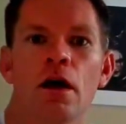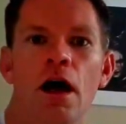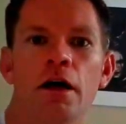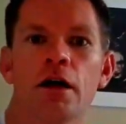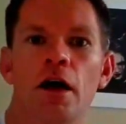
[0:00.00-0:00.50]

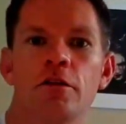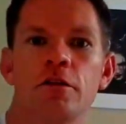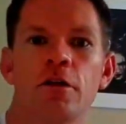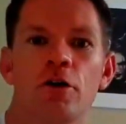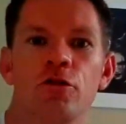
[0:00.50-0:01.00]
Hi guys,
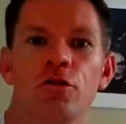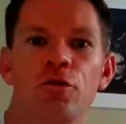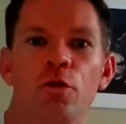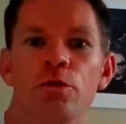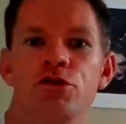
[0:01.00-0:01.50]
it's Dr.
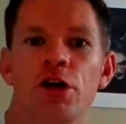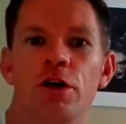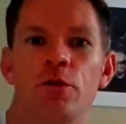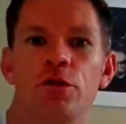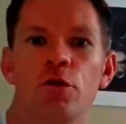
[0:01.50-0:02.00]
Storm
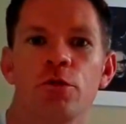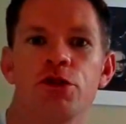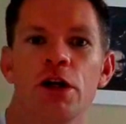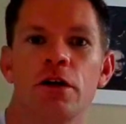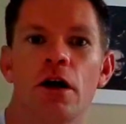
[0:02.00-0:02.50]
Shannon with
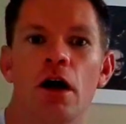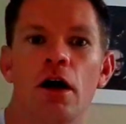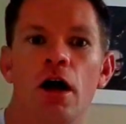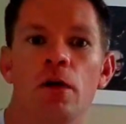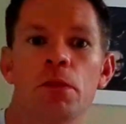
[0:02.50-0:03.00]

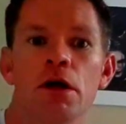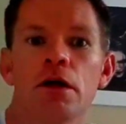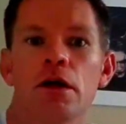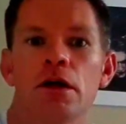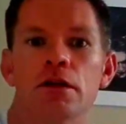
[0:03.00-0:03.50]
StormShannon.com.
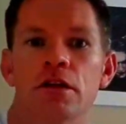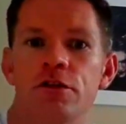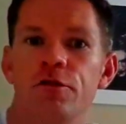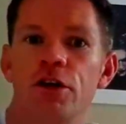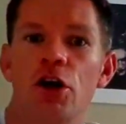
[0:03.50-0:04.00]
In
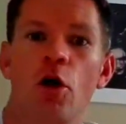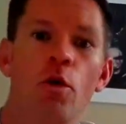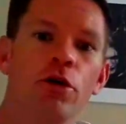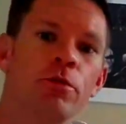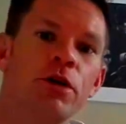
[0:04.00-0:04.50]
this video
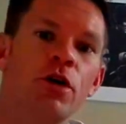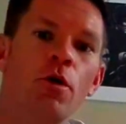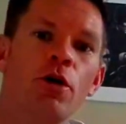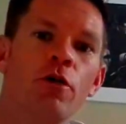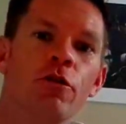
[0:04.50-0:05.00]
we're going to be
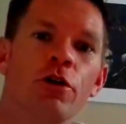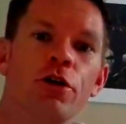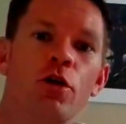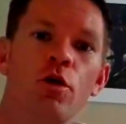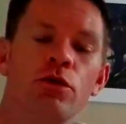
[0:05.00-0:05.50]
going over
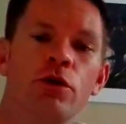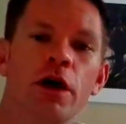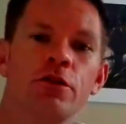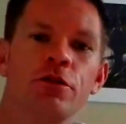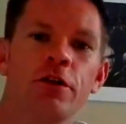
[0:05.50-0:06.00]
a cool new
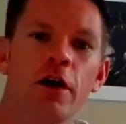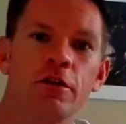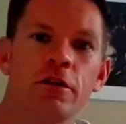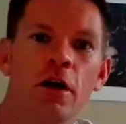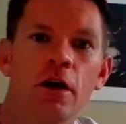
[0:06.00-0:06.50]

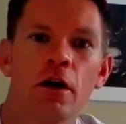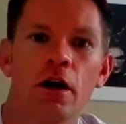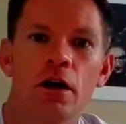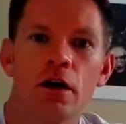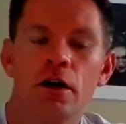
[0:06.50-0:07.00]
exercise.
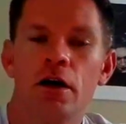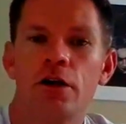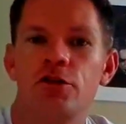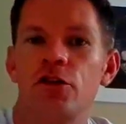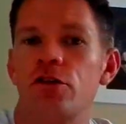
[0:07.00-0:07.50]

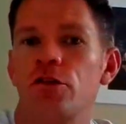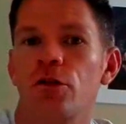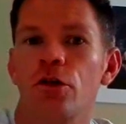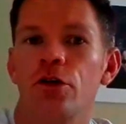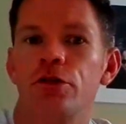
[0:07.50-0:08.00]
I
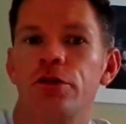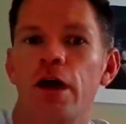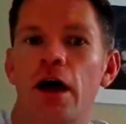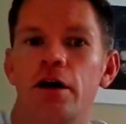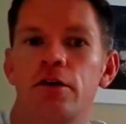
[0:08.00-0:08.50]
just learned
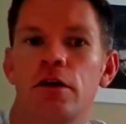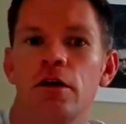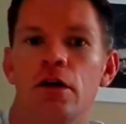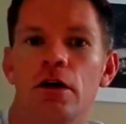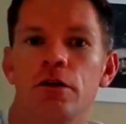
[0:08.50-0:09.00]
that
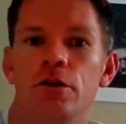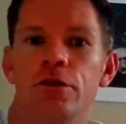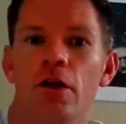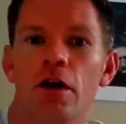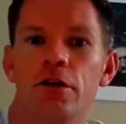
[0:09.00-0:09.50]
there's
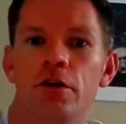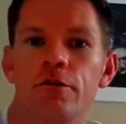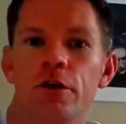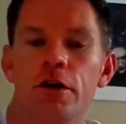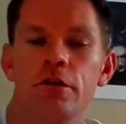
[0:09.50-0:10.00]
a lot
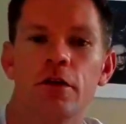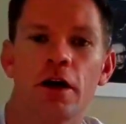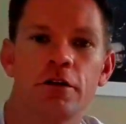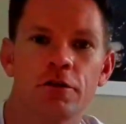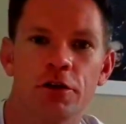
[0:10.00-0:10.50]
of
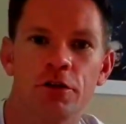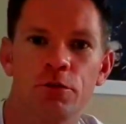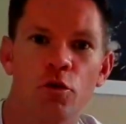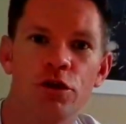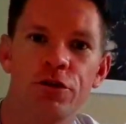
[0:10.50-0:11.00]
scientific
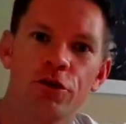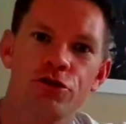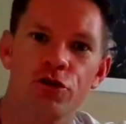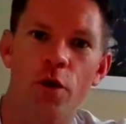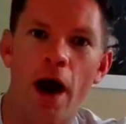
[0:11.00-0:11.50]

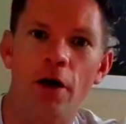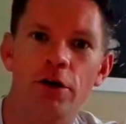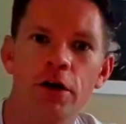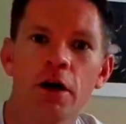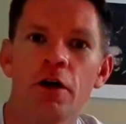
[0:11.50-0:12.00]
research
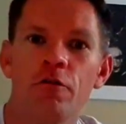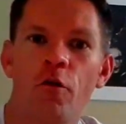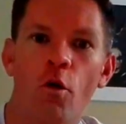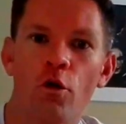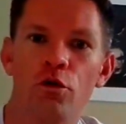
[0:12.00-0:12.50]
around
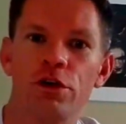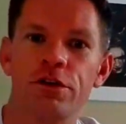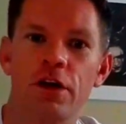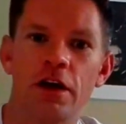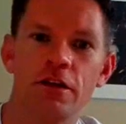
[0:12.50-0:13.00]
for
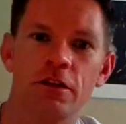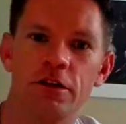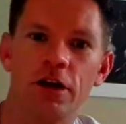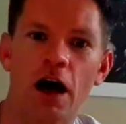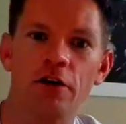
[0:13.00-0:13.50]
resetting
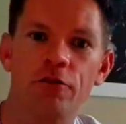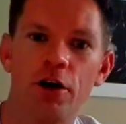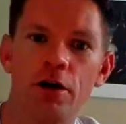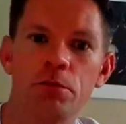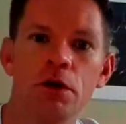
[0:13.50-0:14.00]
the
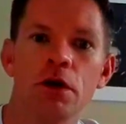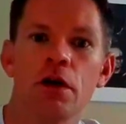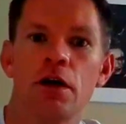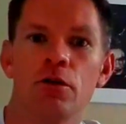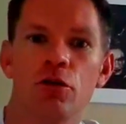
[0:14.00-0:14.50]
diaphragm
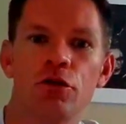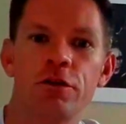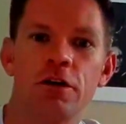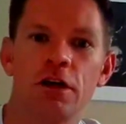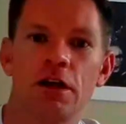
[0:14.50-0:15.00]
and
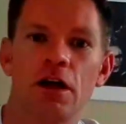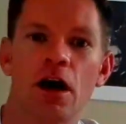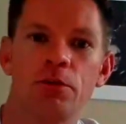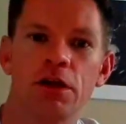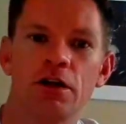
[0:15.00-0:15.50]
loosening it
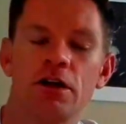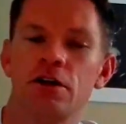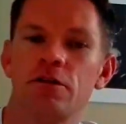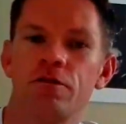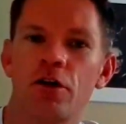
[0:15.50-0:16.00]
up and getting
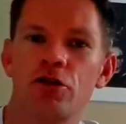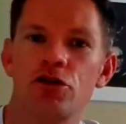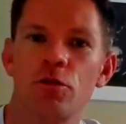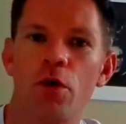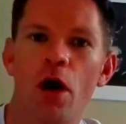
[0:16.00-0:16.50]
it to
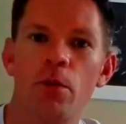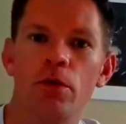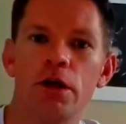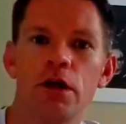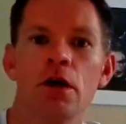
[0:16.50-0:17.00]
function
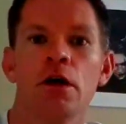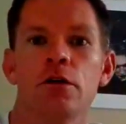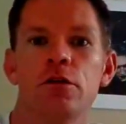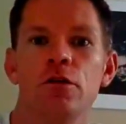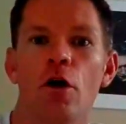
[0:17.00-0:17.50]
properly.
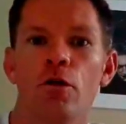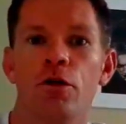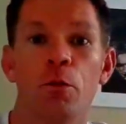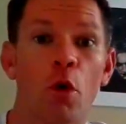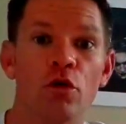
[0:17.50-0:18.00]
So the
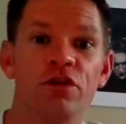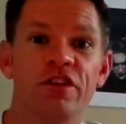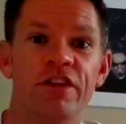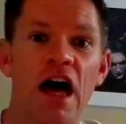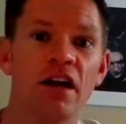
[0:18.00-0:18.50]
importance
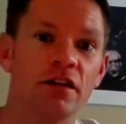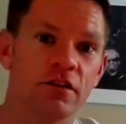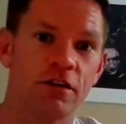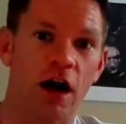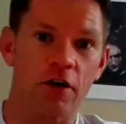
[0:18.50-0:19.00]
of that
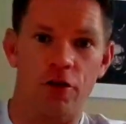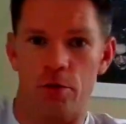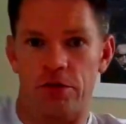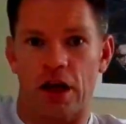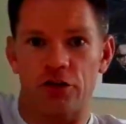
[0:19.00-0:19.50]
is the
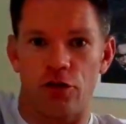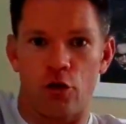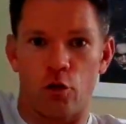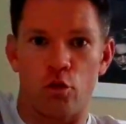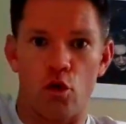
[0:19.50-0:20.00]
diaphragm is actually
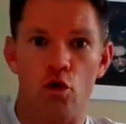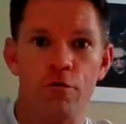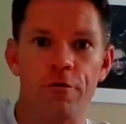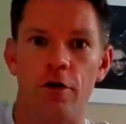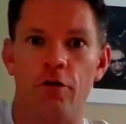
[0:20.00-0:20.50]
the
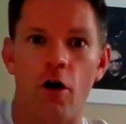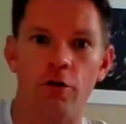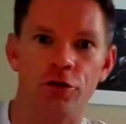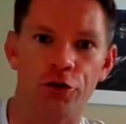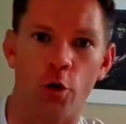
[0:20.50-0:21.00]
roof of
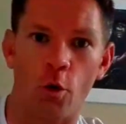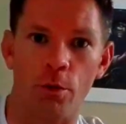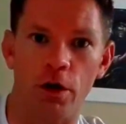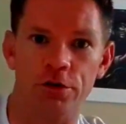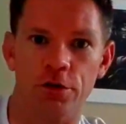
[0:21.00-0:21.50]
all of your
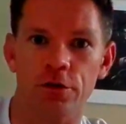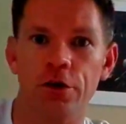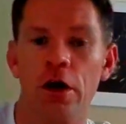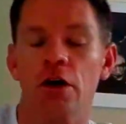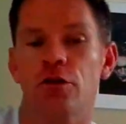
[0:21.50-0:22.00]
core
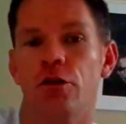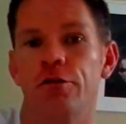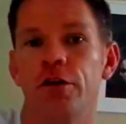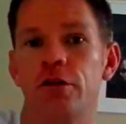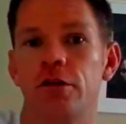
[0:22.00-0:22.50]
muscles. So
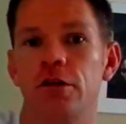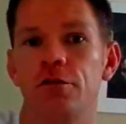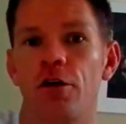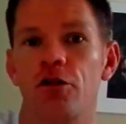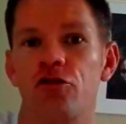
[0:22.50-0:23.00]
if it's
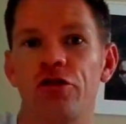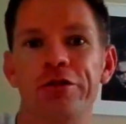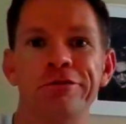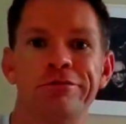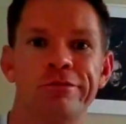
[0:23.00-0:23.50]

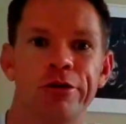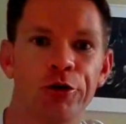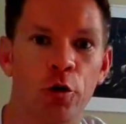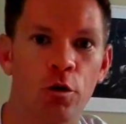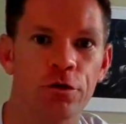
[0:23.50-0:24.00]
dysfunctional, your
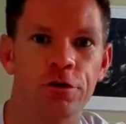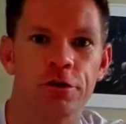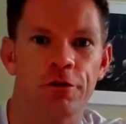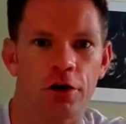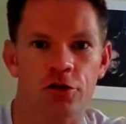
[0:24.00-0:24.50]
core is
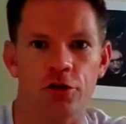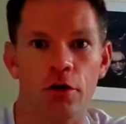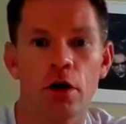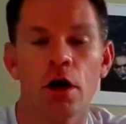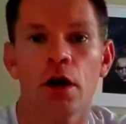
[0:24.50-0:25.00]

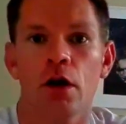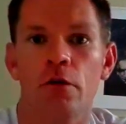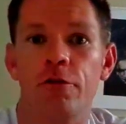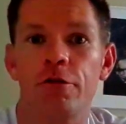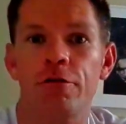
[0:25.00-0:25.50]
dysfunctional.
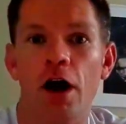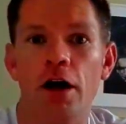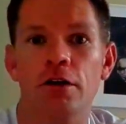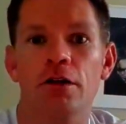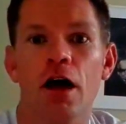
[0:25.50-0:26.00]
And we
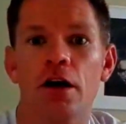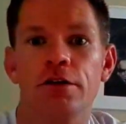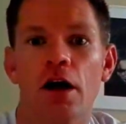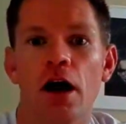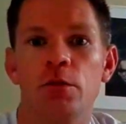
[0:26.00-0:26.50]
find a lot of
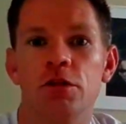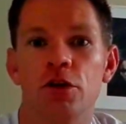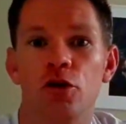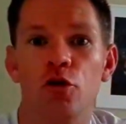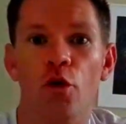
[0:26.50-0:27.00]
times
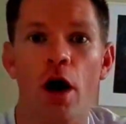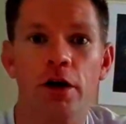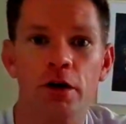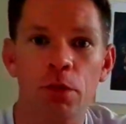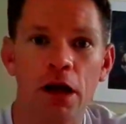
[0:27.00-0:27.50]
in
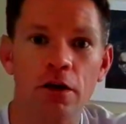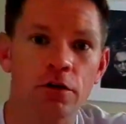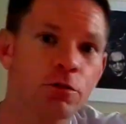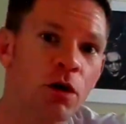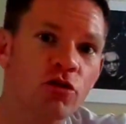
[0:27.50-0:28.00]
chronic pain
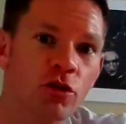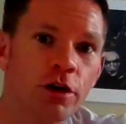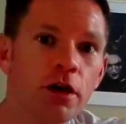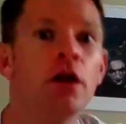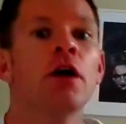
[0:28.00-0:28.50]

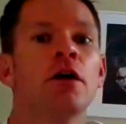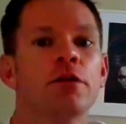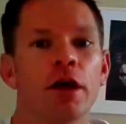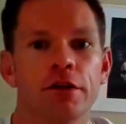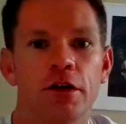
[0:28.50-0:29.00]
especially,
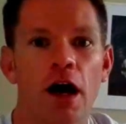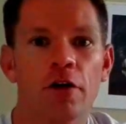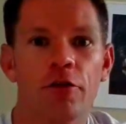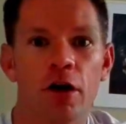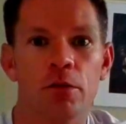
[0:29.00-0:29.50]
that the
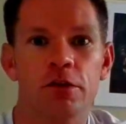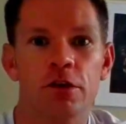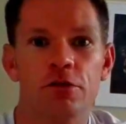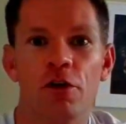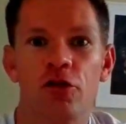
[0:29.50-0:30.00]
diaphragm is
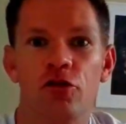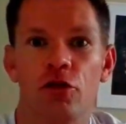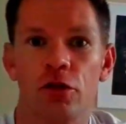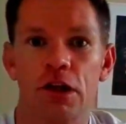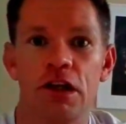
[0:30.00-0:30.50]

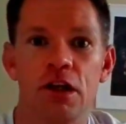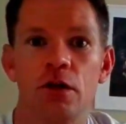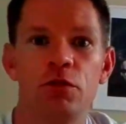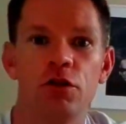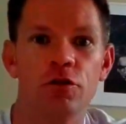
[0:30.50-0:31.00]
dysfunctional and
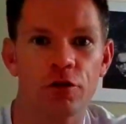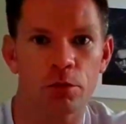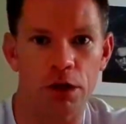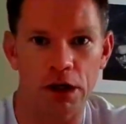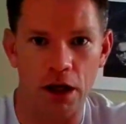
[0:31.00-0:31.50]
keeps you
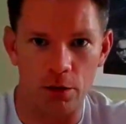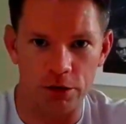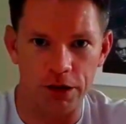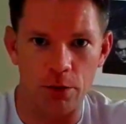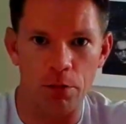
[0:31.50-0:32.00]
from being able
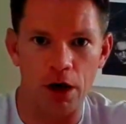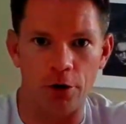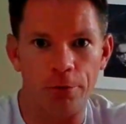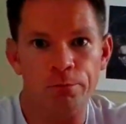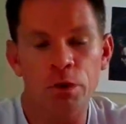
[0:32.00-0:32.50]
to get better.